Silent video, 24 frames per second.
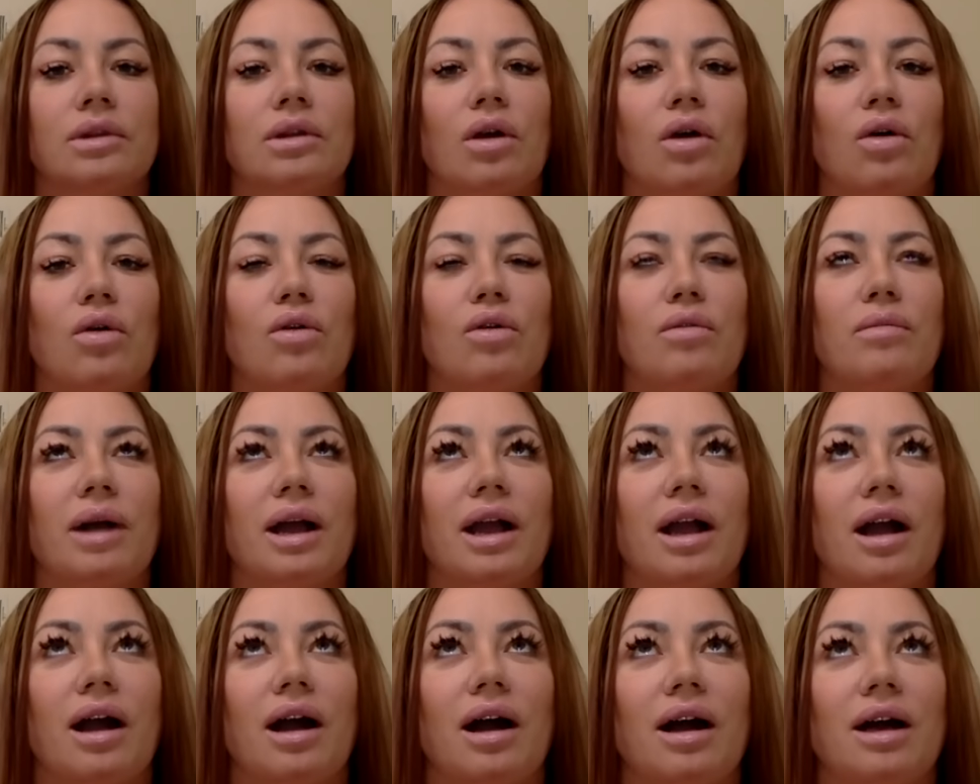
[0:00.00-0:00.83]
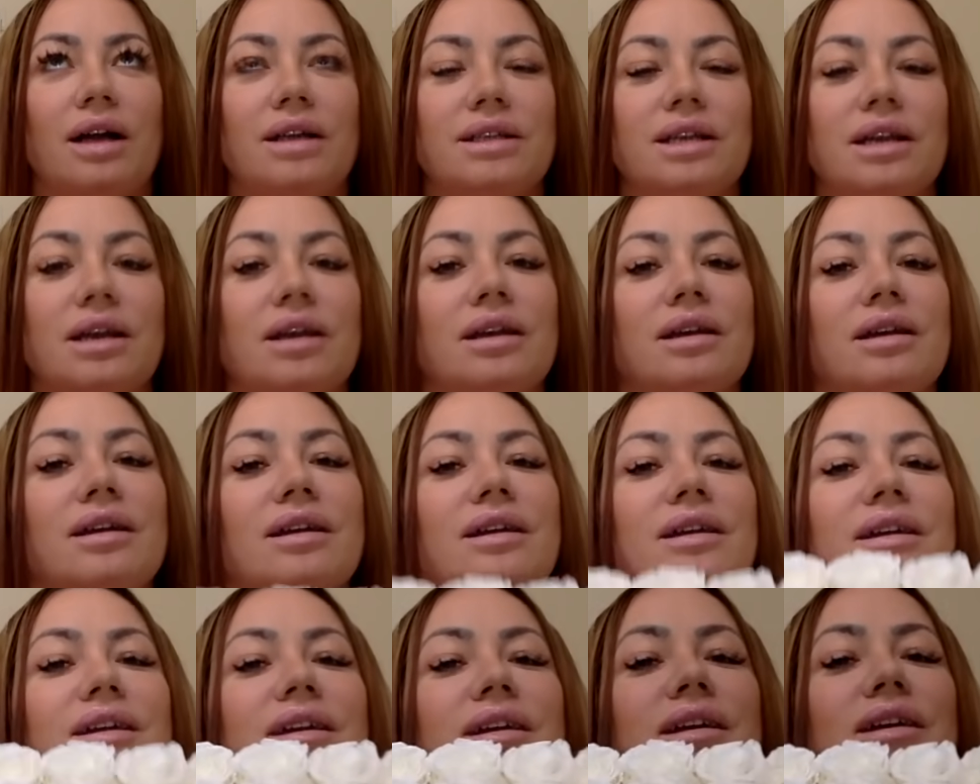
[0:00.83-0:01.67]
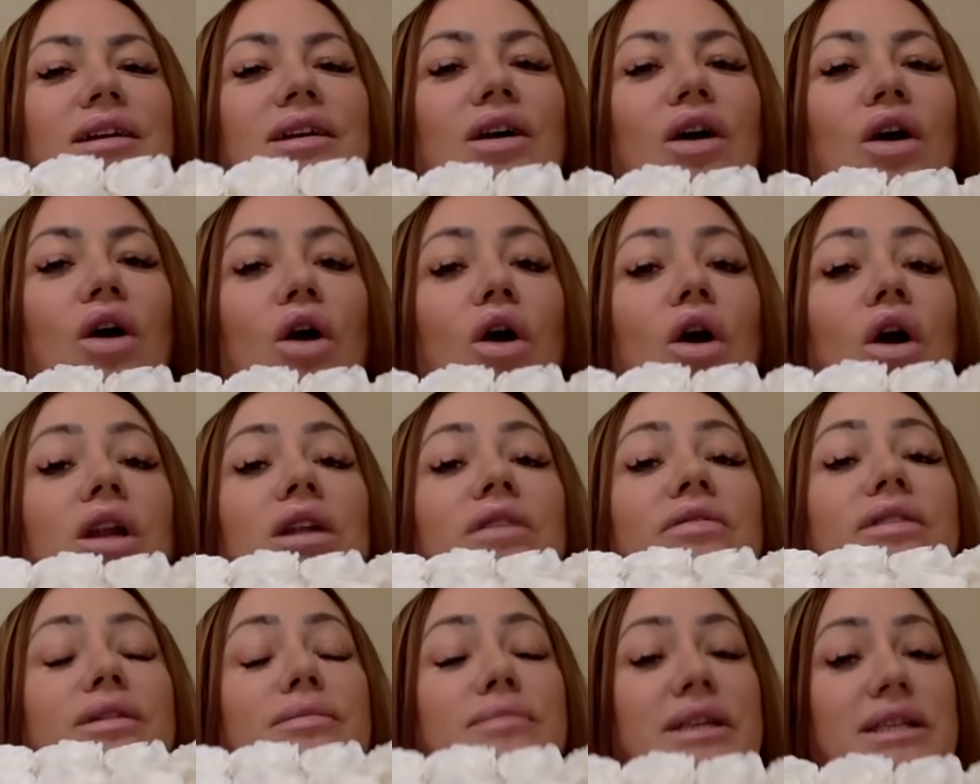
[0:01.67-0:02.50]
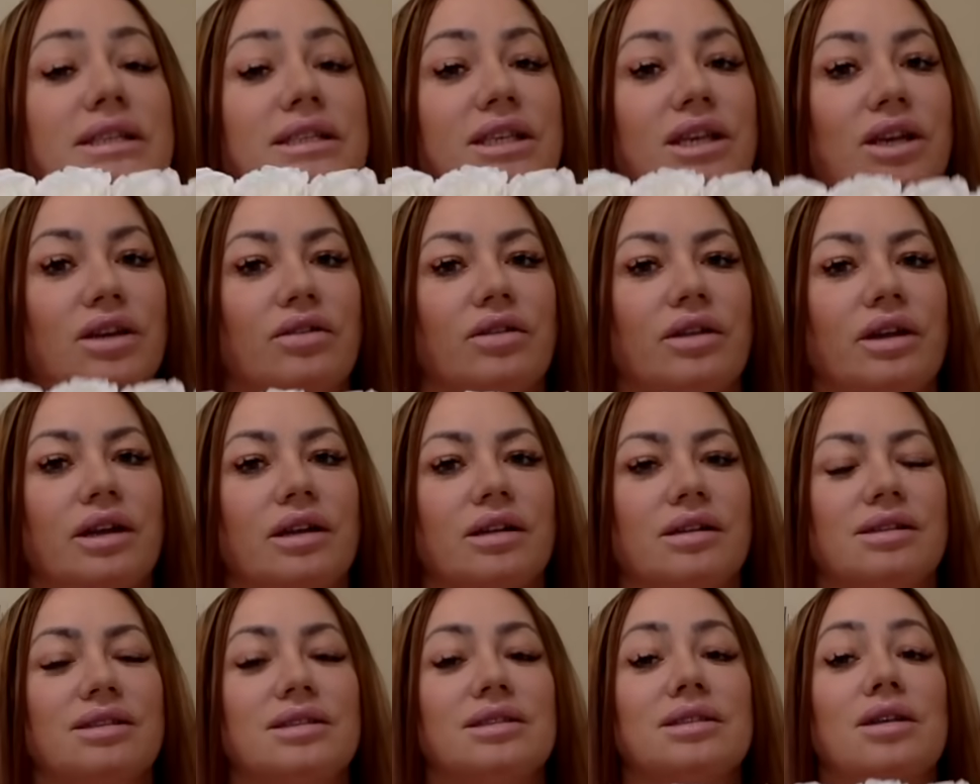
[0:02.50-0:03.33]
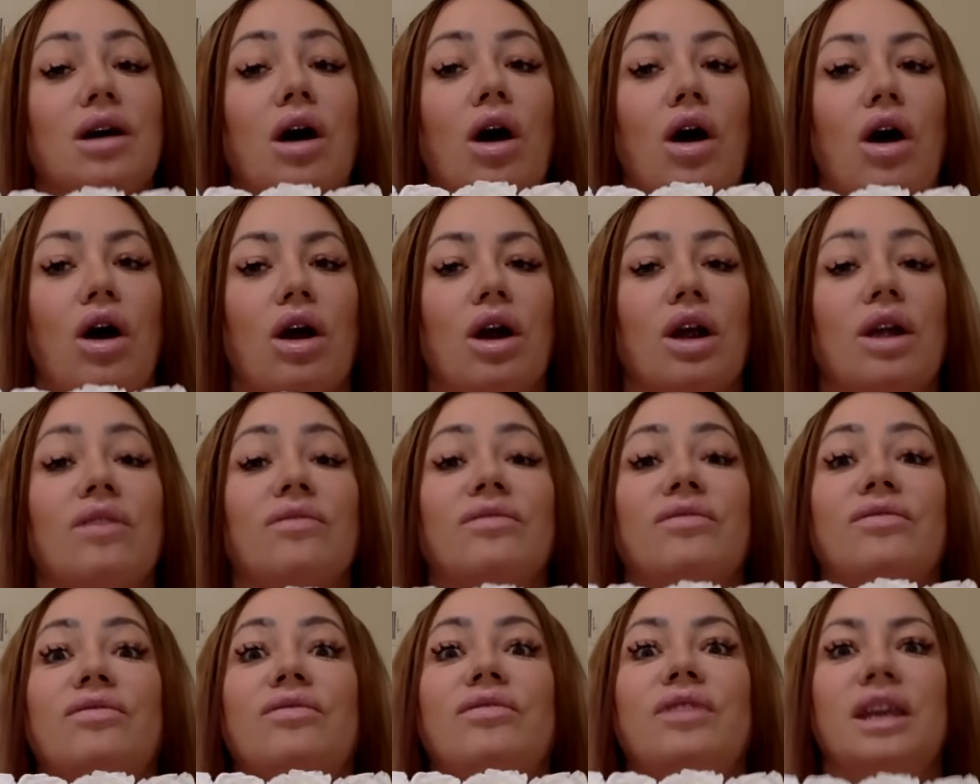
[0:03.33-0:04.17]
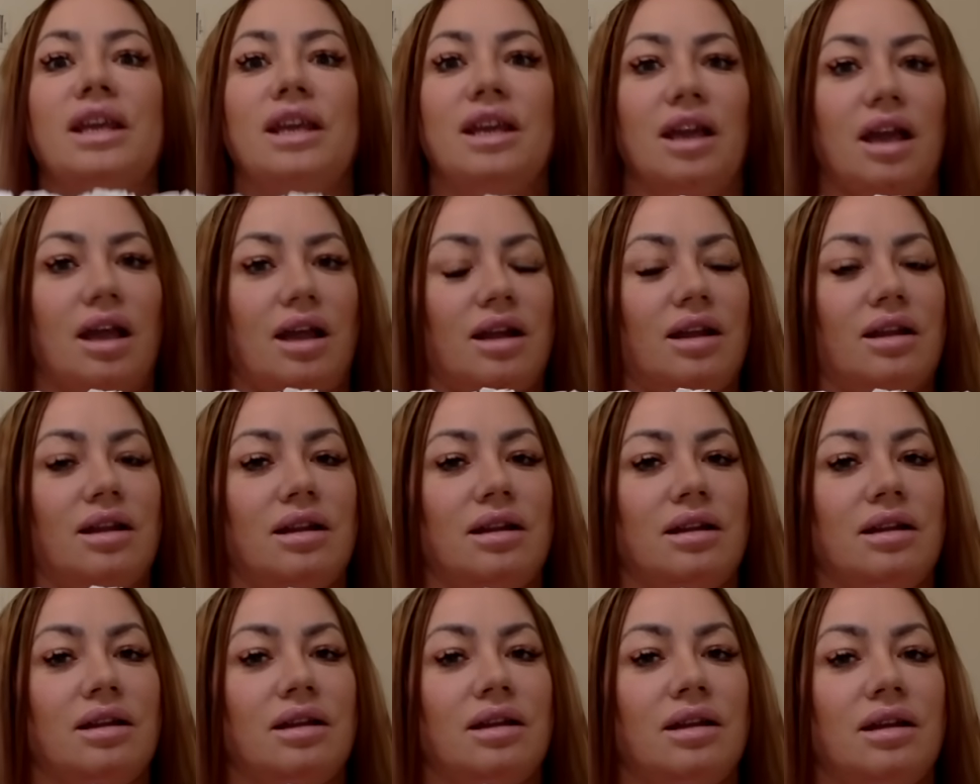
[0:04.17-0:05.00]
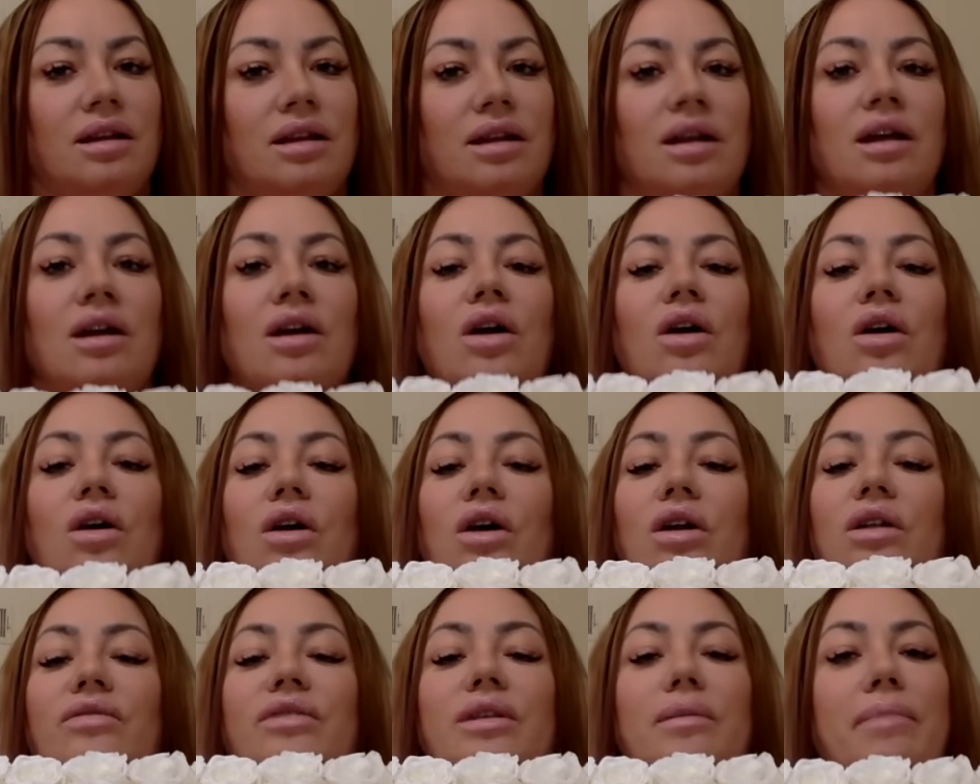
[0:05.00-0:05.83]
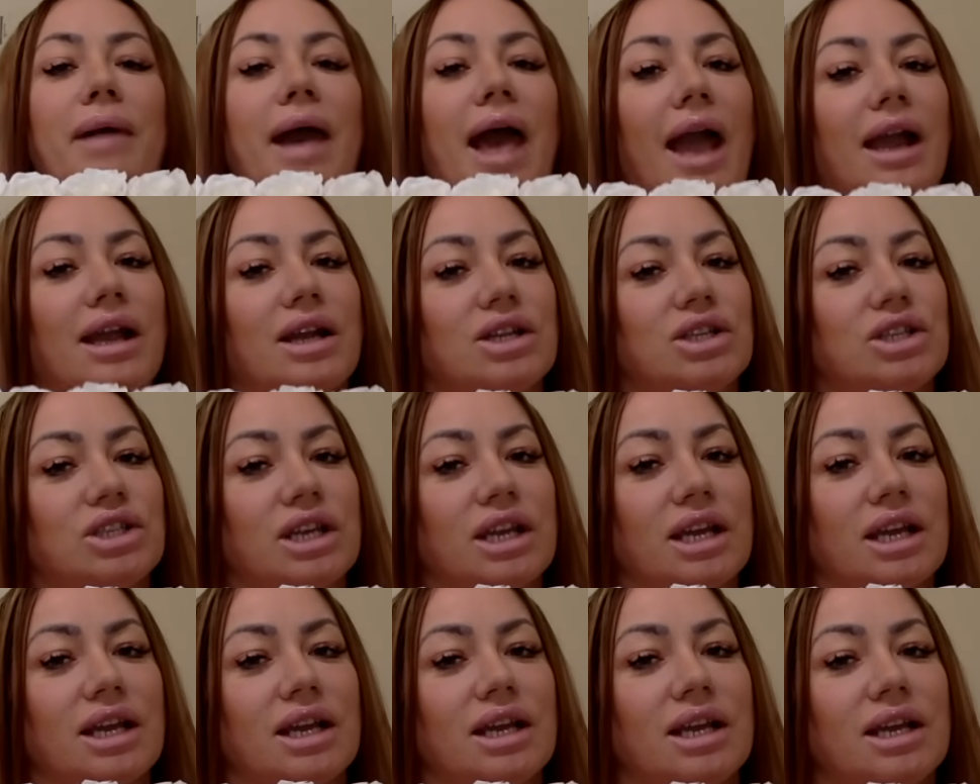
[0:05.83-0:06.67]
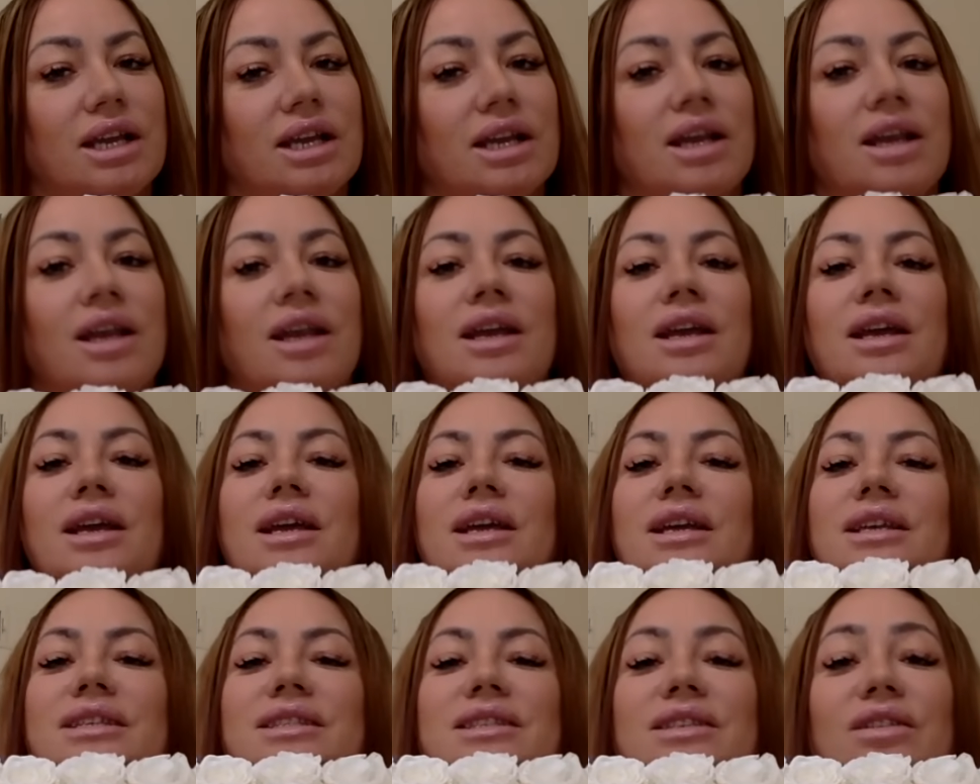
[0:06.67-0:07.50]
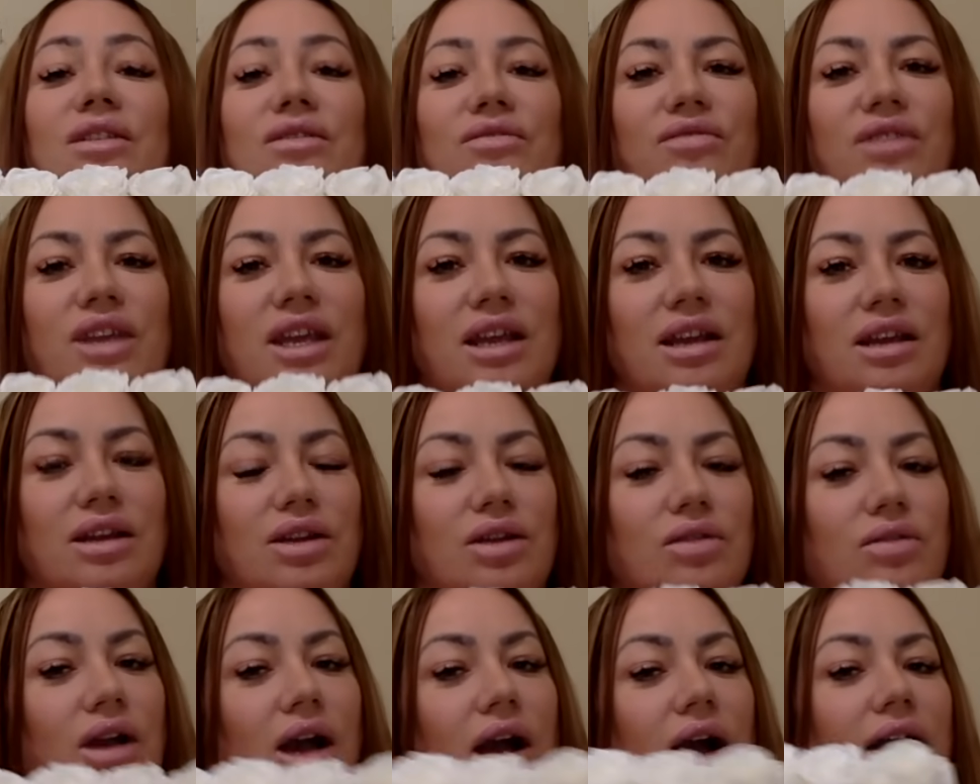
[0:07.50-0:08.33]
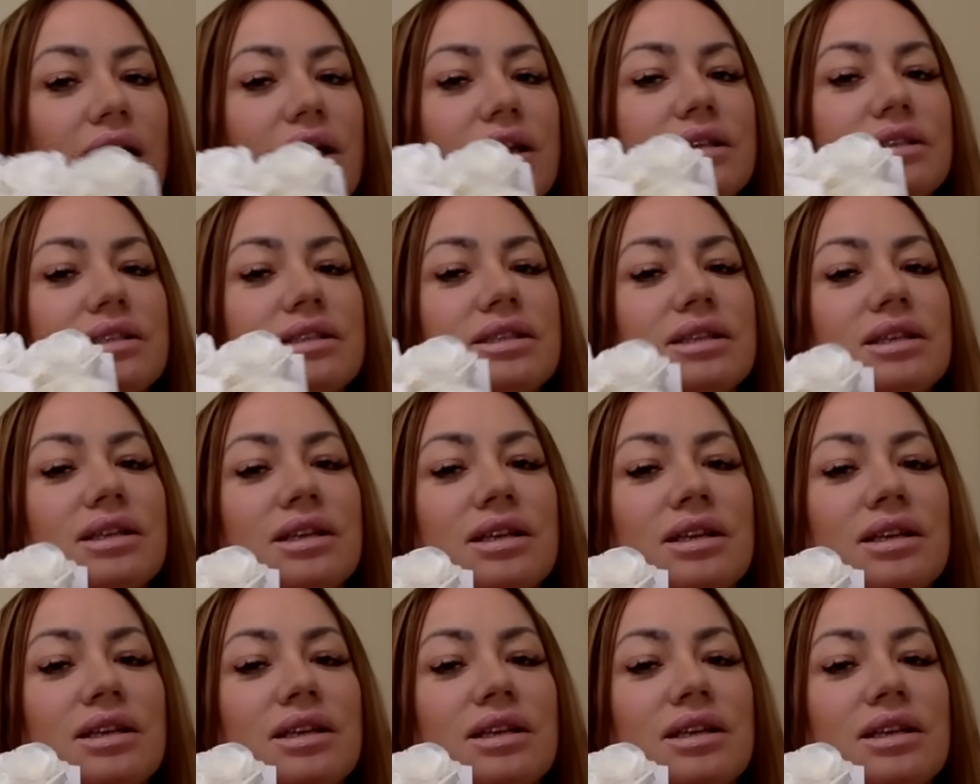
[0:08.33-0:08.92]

Oh my God. All of the materials are vegan. All of the packaging is vegan, you guys.